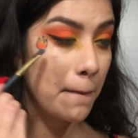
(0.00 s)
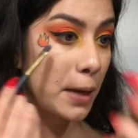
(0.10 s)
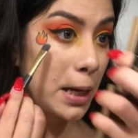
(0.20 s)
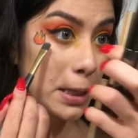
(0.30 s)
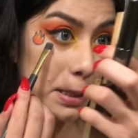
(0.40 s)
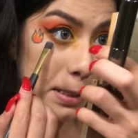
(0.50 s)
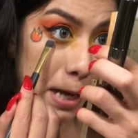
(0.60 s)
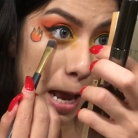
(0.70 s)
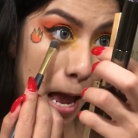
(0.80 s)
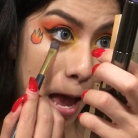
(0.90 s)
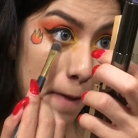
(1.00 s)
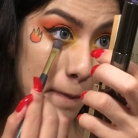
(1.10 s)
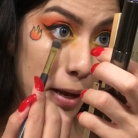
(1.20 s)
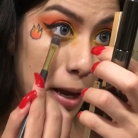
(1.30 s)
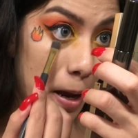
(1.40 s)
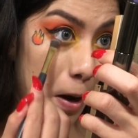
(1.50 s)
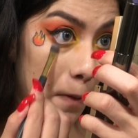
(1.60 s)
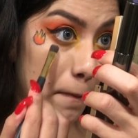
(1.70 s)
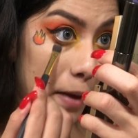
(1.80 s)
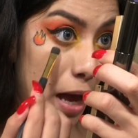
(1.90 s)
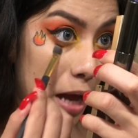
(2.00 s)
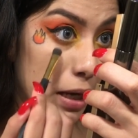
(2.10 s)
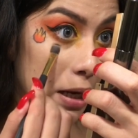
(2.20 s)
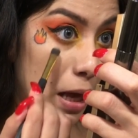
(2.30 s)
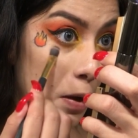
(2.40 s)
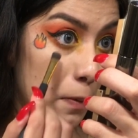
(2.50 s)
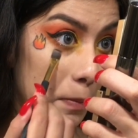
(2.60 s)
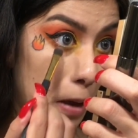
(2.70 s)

I'm gonna tap it or pat it out.